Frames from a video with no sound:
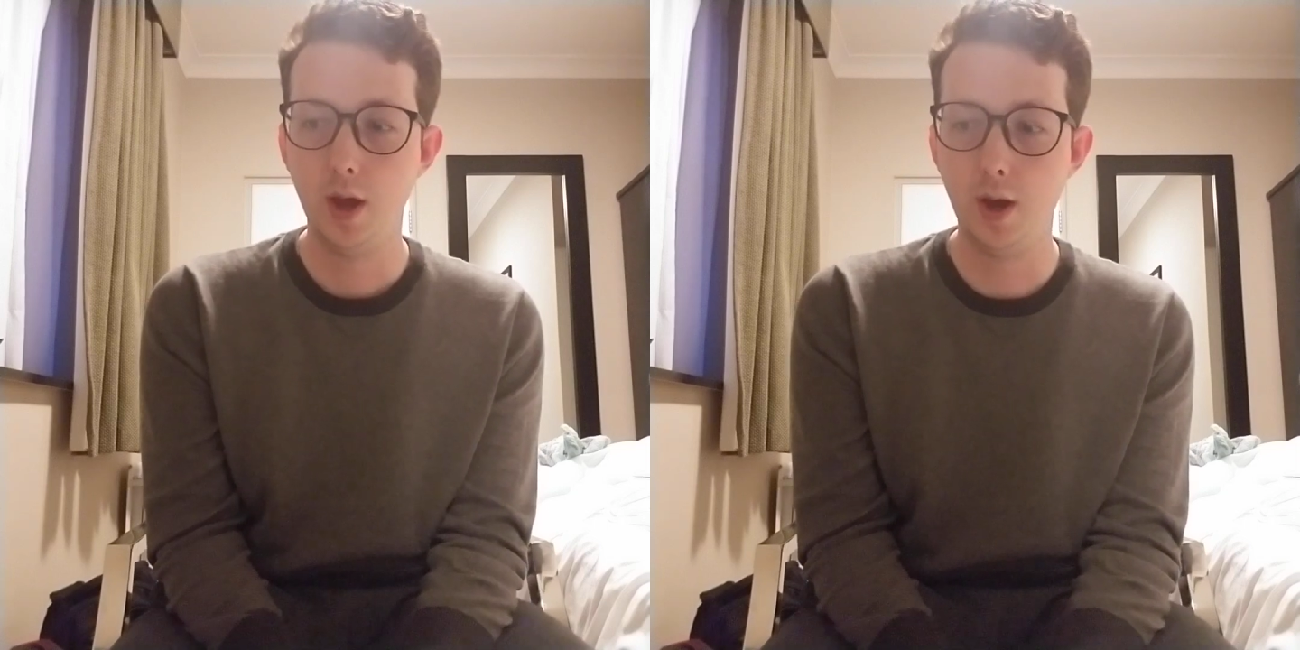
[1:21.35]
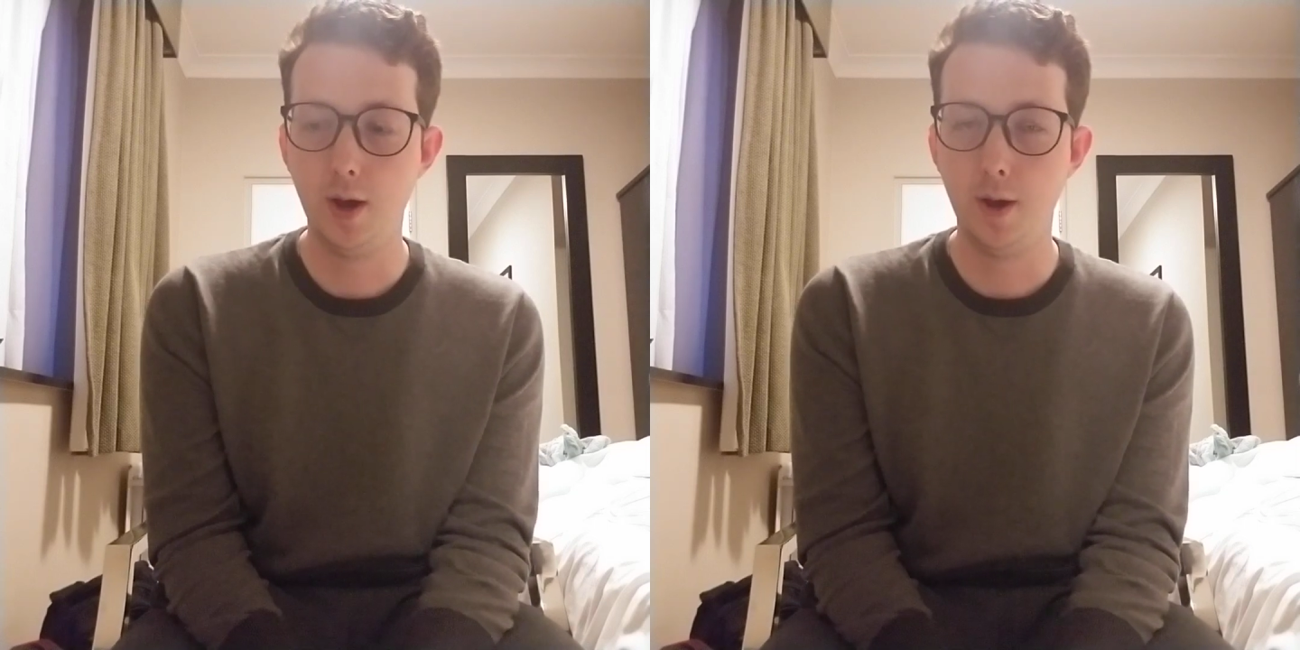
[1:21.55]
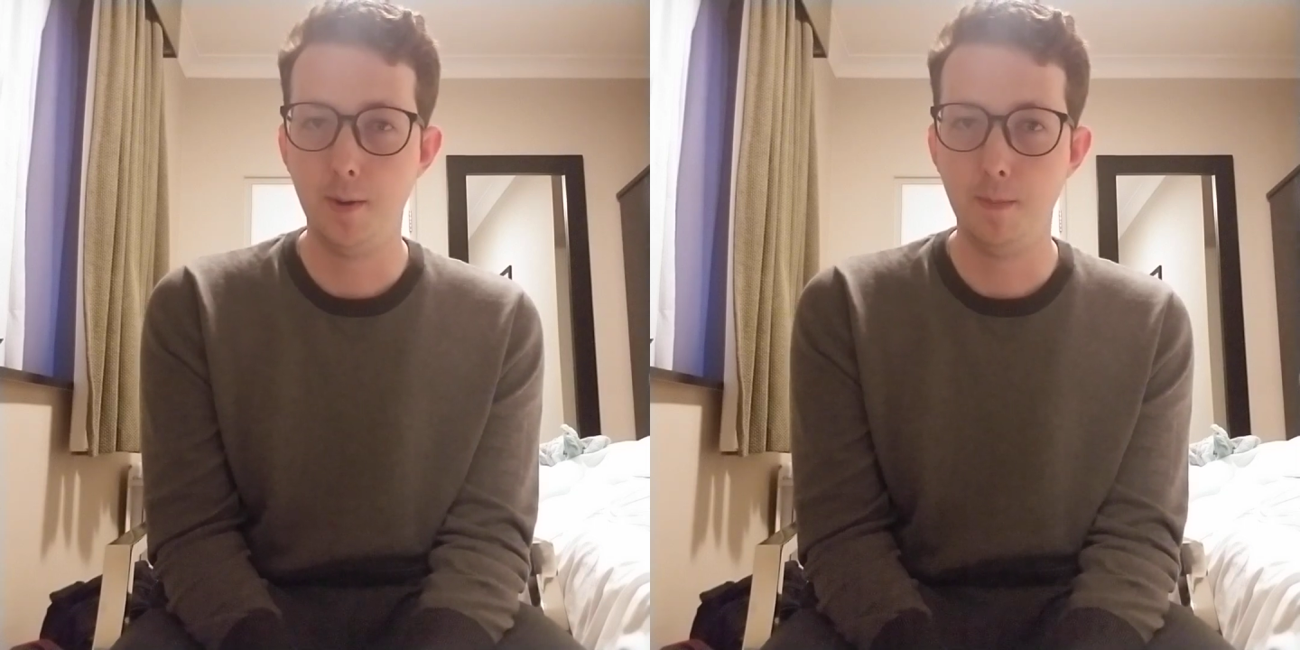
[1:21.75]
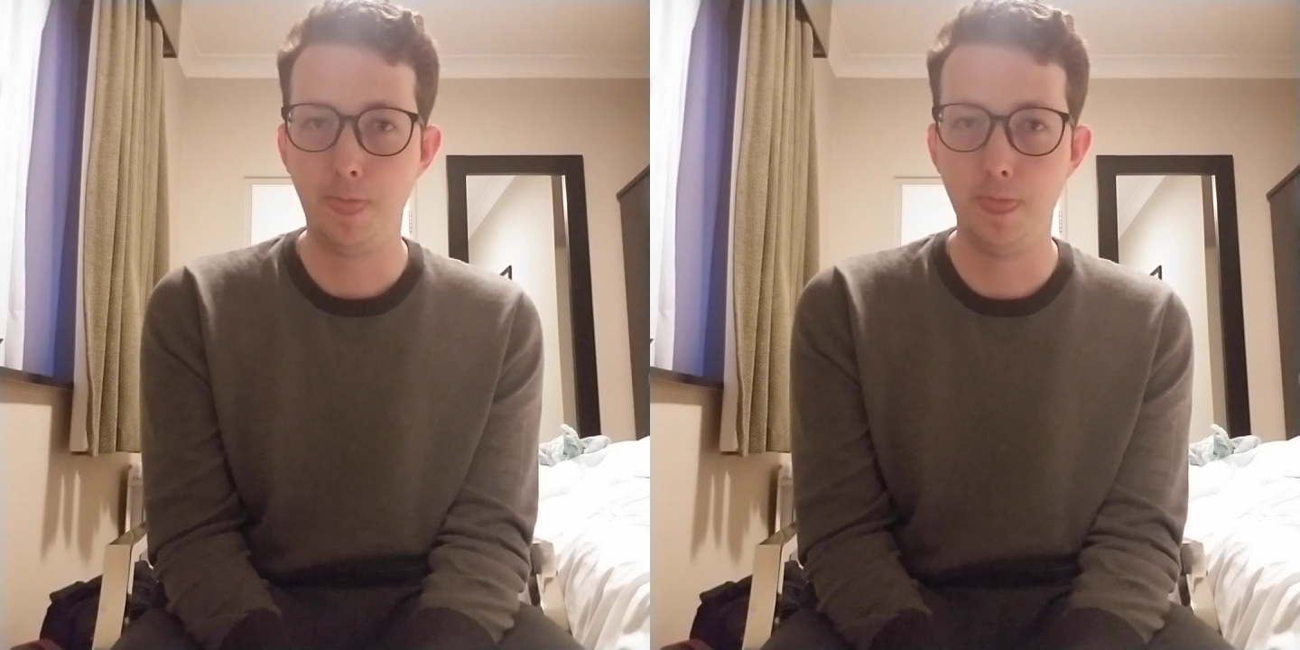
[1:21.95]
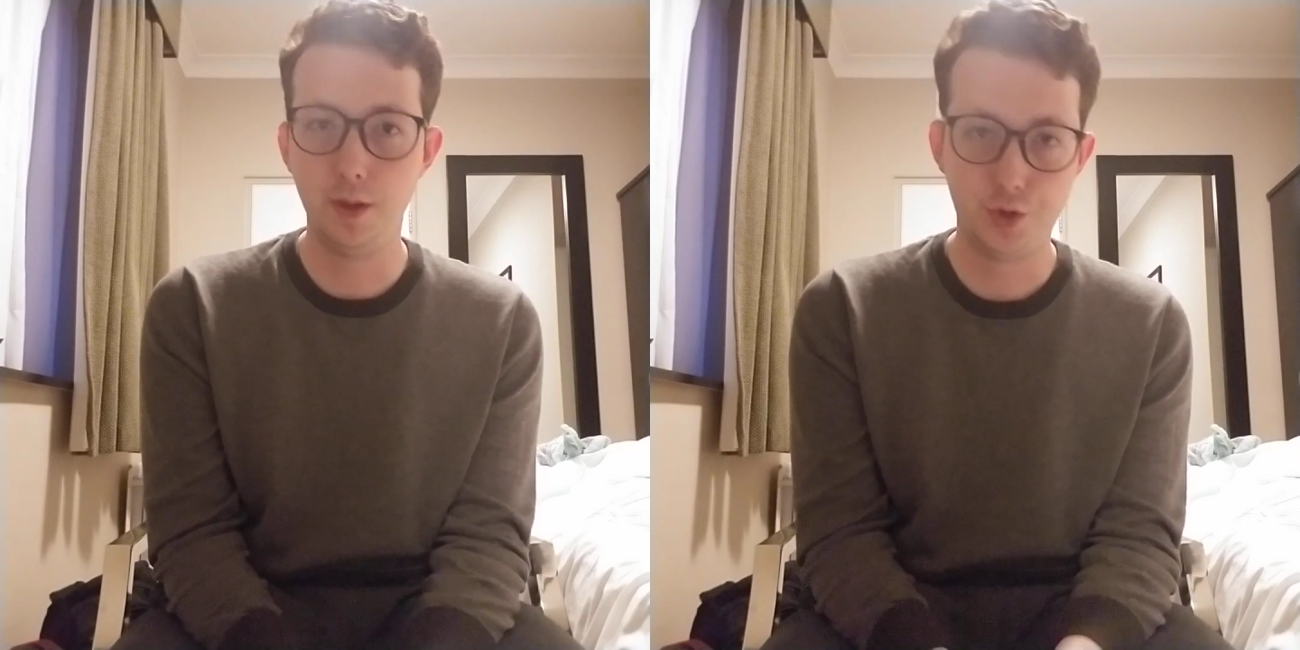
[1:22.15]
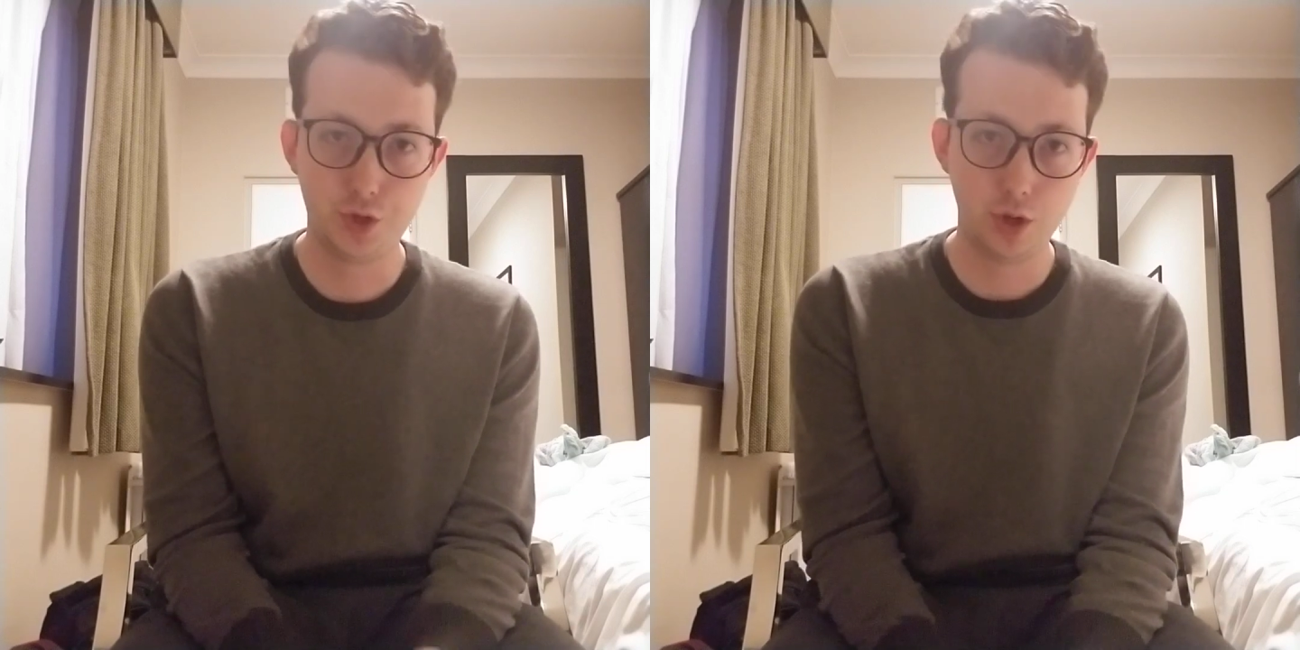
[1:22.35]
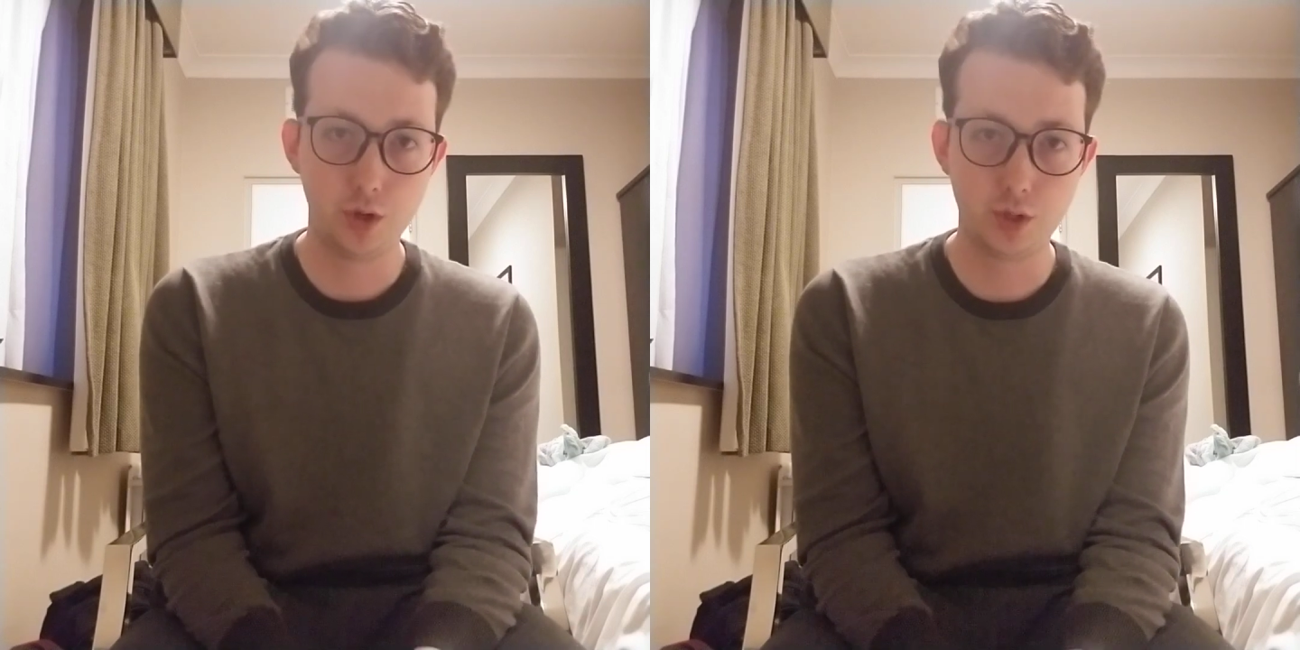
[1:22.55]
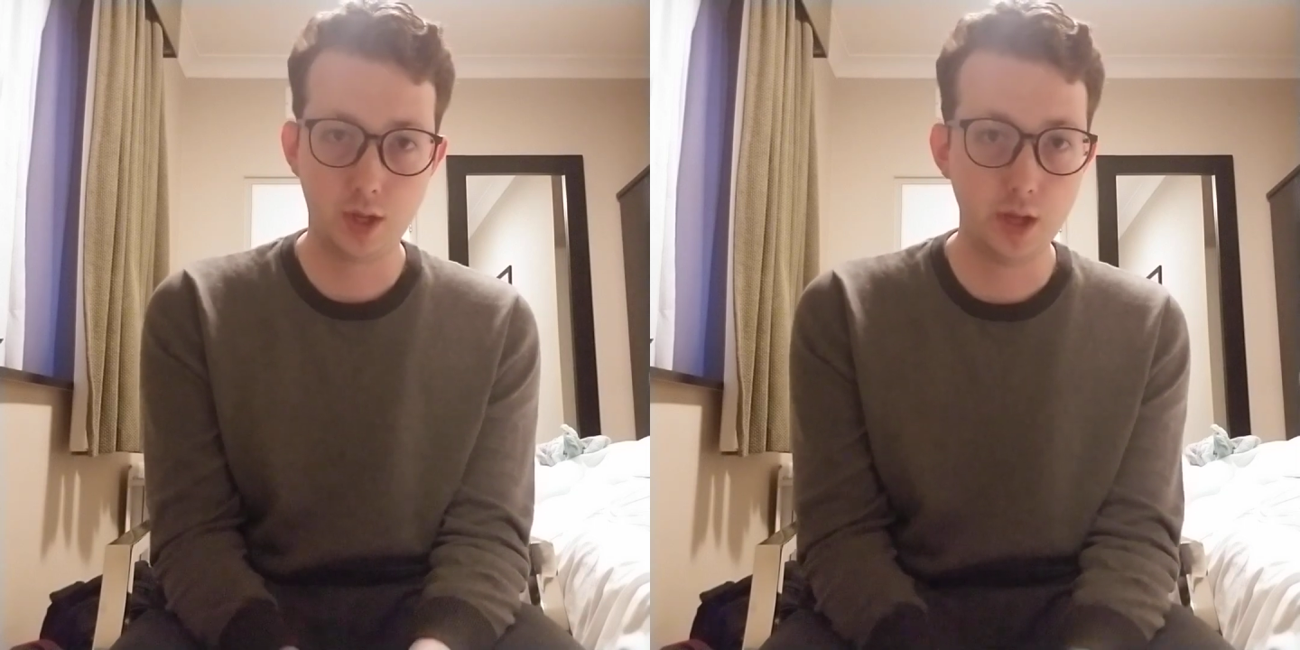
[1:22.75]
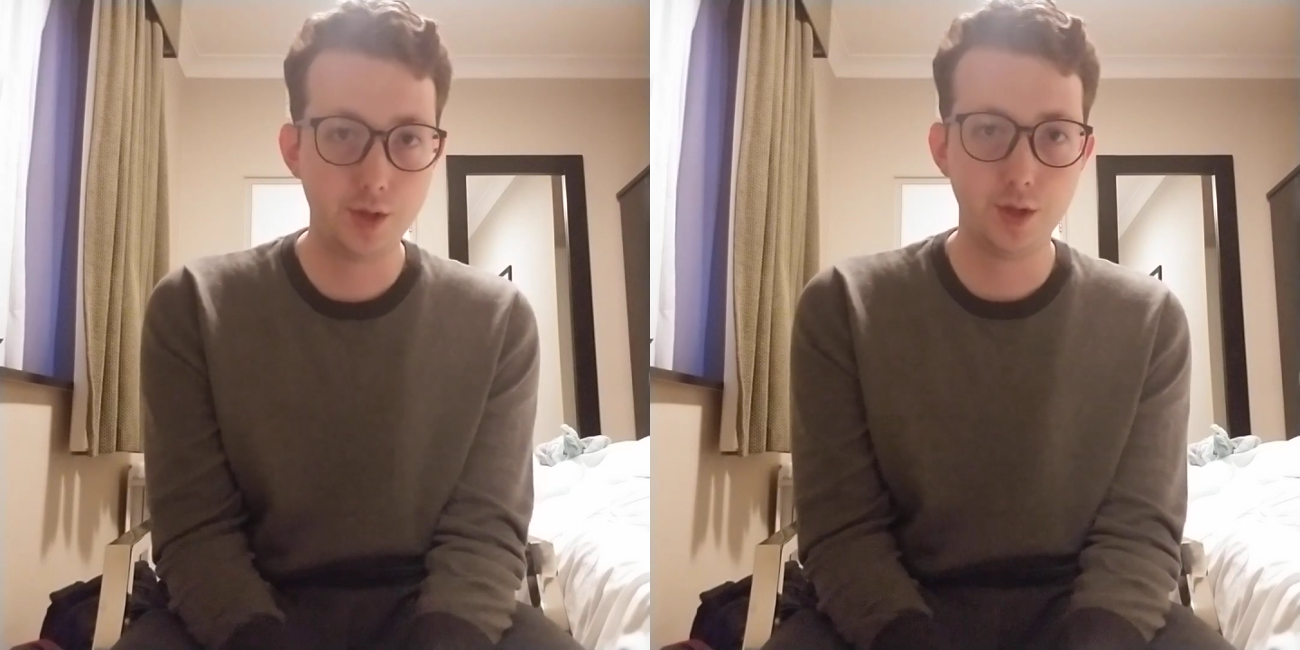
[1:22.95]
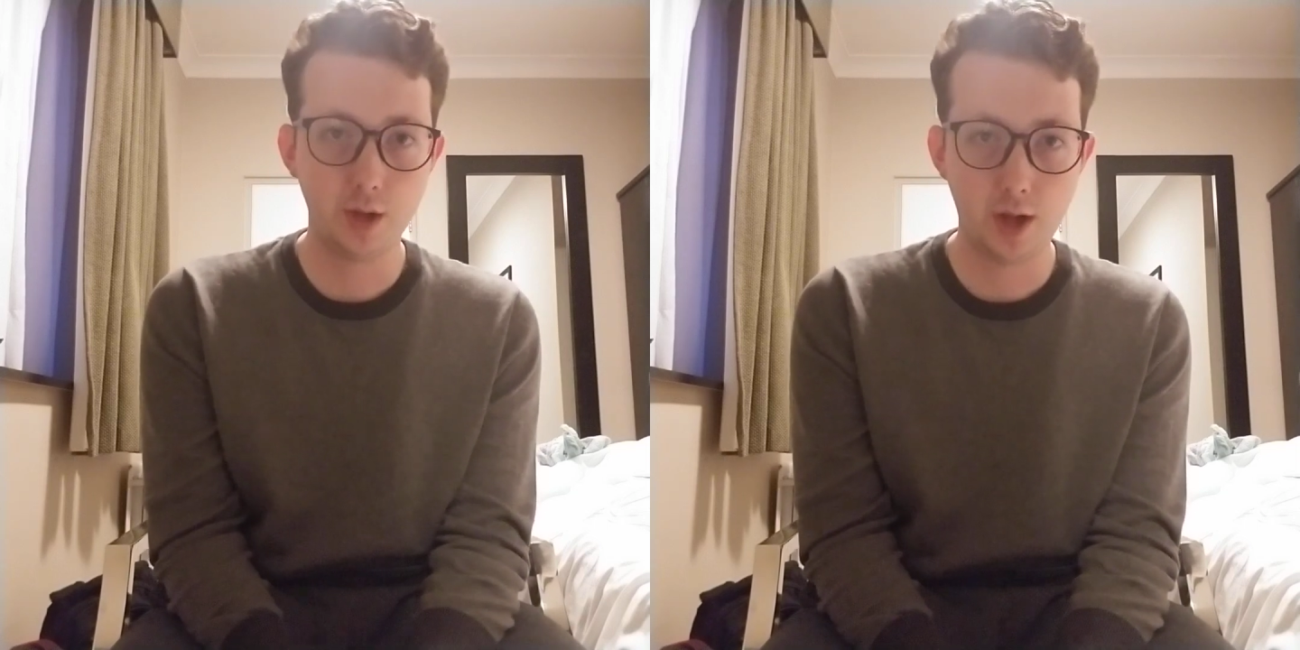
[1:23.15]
The church kitchen